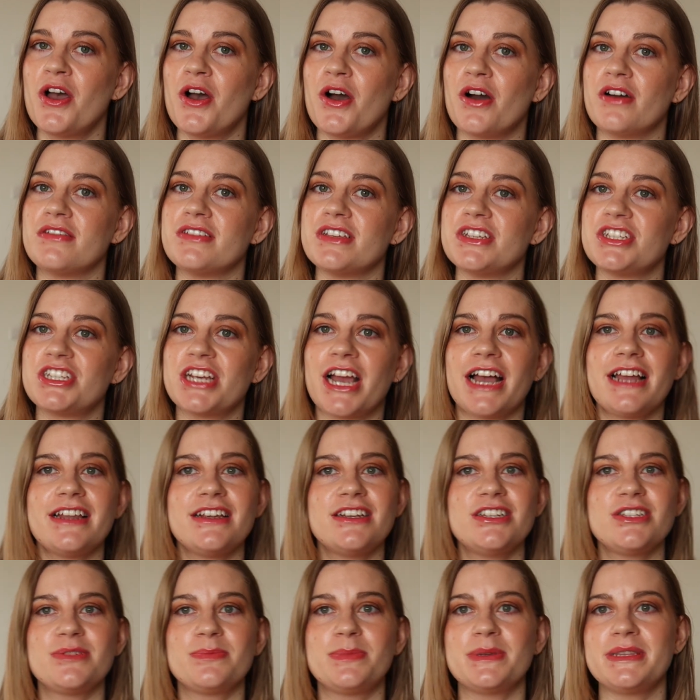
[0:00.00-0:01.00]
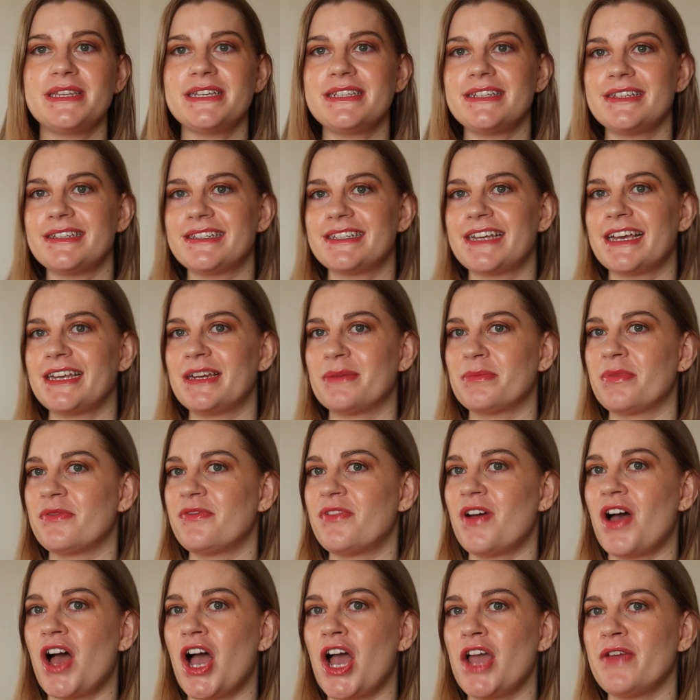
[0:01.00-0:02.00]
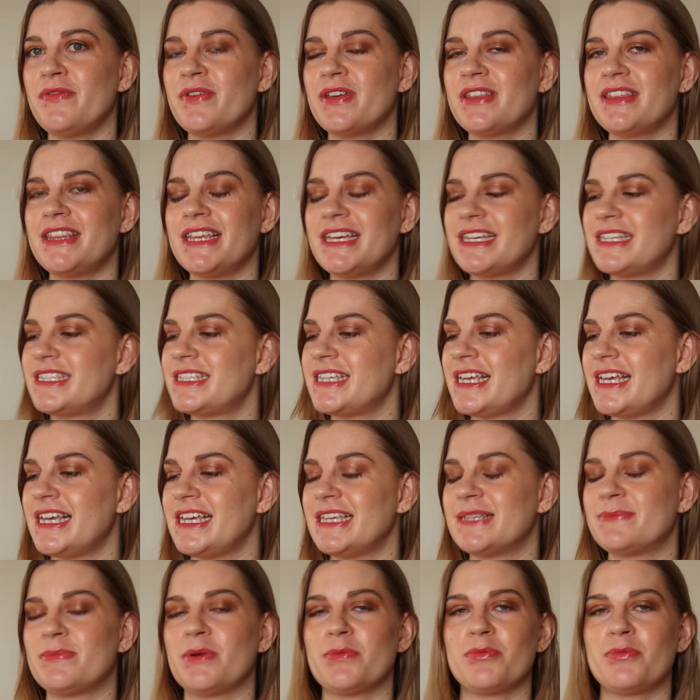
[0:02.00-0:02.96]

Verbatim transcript: of this challenge but this is day number five this is